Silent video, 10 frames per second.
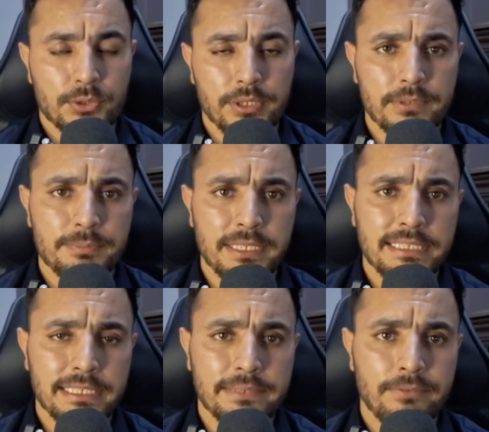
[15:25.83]
So he was
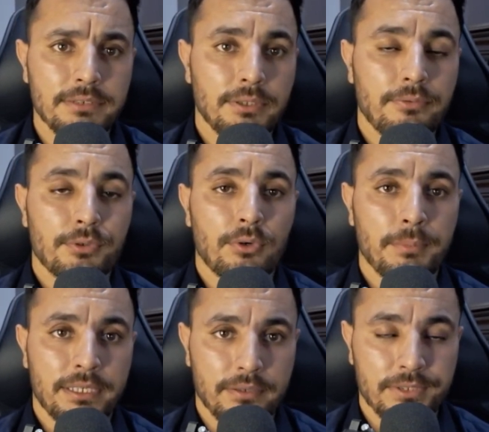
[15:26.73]
basically a father of
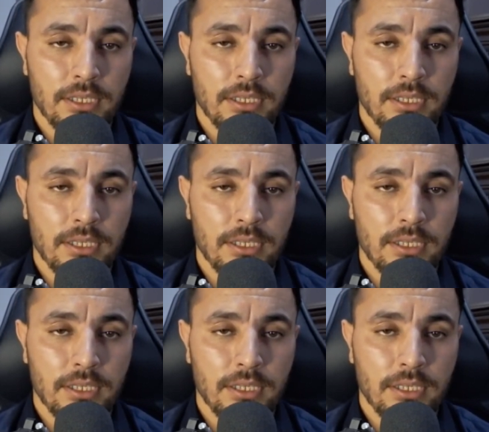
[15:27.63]
automata.